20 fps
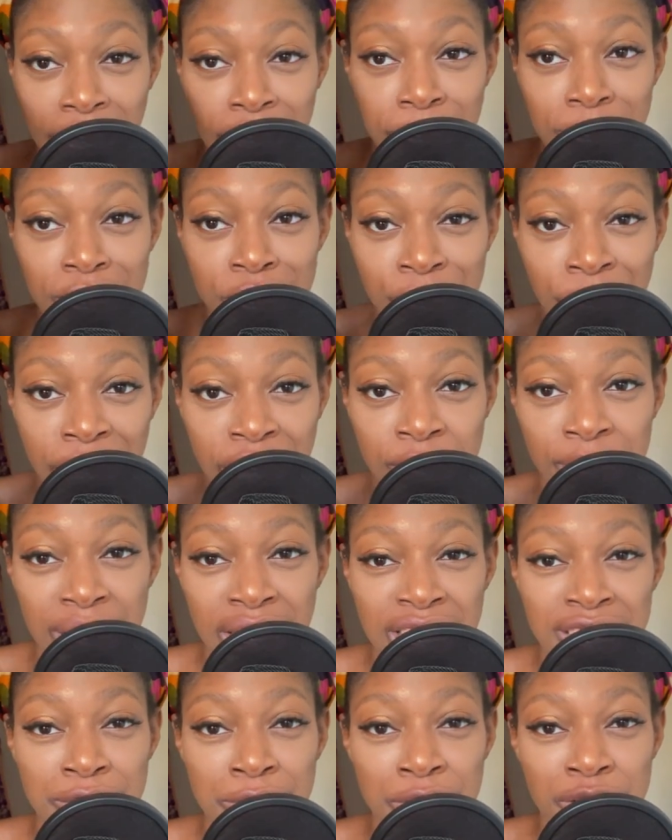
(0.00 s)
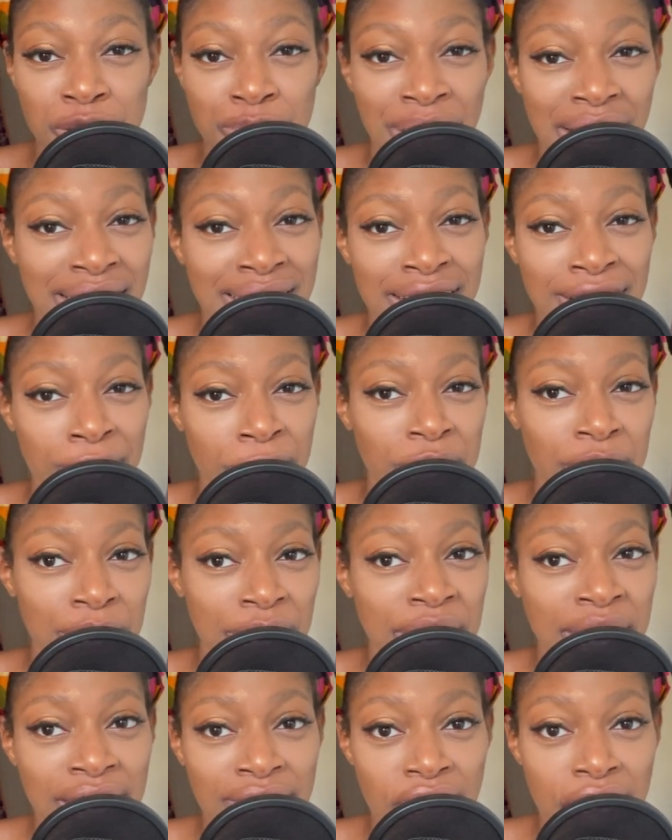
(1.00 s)
respect because respect can only be
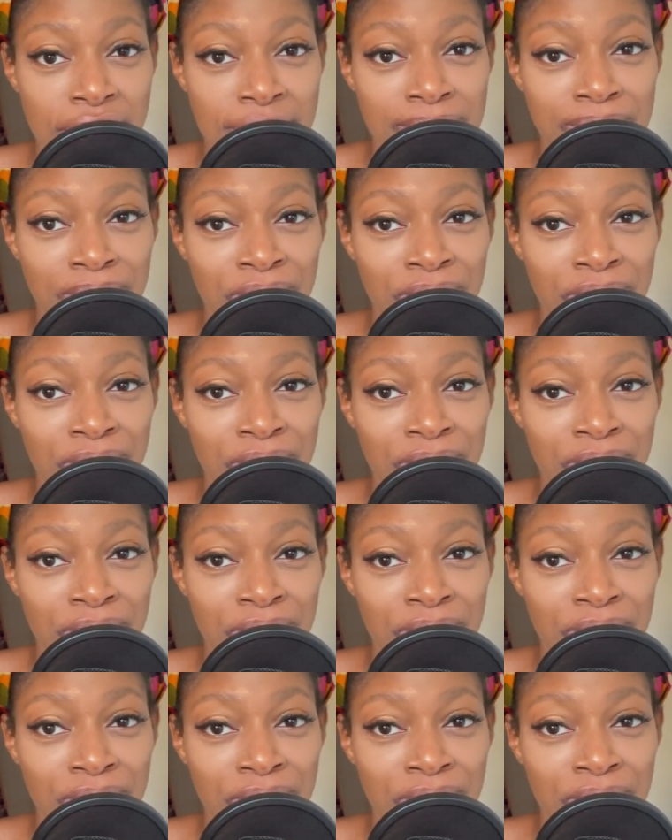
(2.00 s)
given.